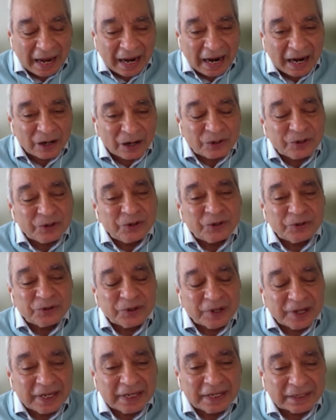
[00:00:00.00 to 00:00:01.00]
How do you
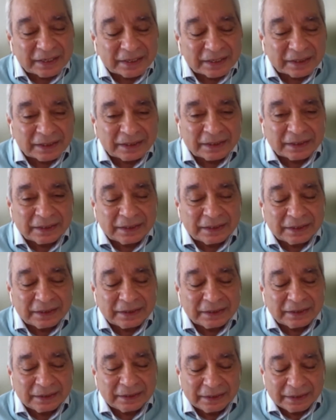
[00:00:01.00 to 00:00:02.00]
think
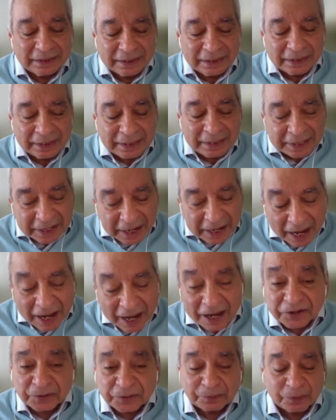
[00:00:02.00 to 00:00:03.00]
in
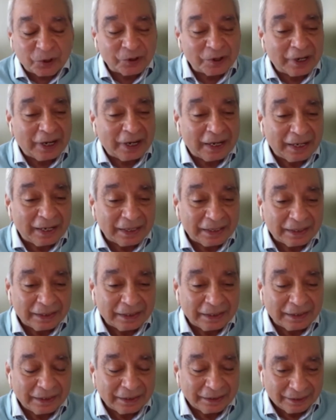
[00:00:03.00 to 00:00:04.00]
diaspora
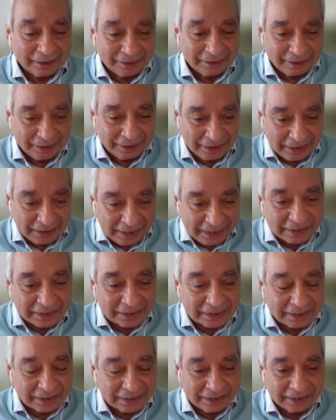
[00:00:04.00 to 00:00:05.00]

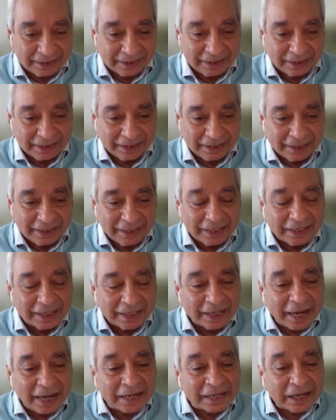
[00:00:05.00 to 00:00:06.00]
here
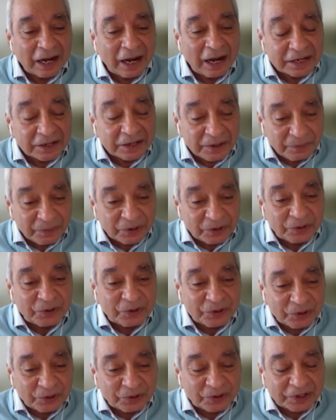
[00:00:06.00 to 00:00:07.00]
can
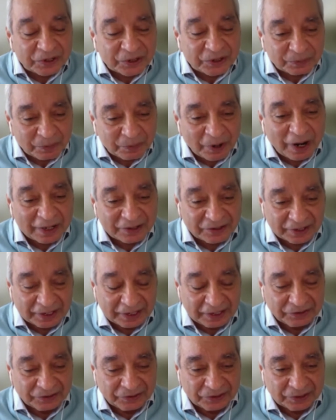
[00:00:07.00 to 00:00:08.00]
contribute to this
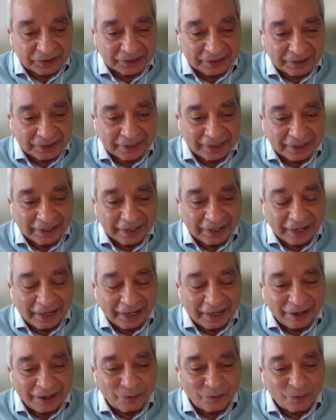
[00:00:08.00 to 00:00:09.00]
process?
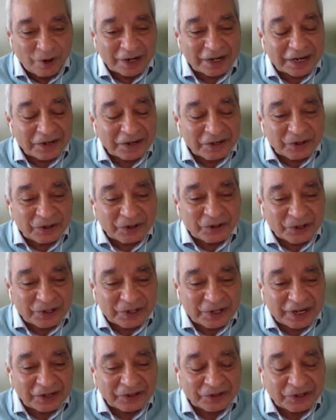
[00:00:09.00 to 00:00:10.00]
What are your
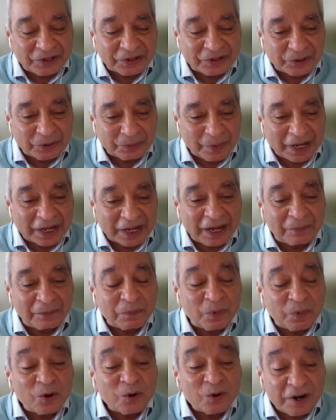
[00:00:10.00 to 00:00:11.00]
suggestions to become
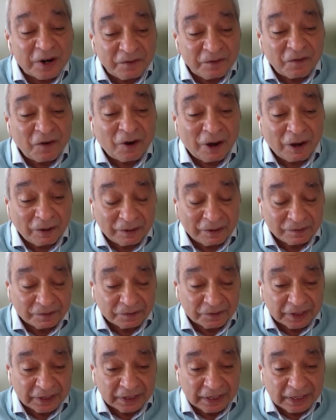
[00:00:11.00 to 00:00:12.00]
more involved